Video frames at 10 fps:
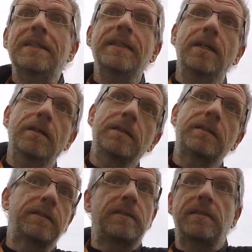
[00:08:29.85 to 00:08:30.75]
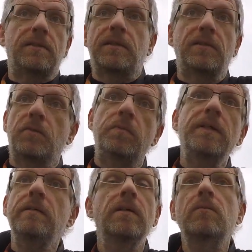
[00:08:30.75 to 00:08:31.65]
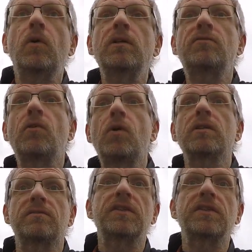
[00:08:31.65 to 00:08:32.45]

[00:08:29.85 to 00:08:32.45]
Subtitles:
you know, it's a real wonderful world.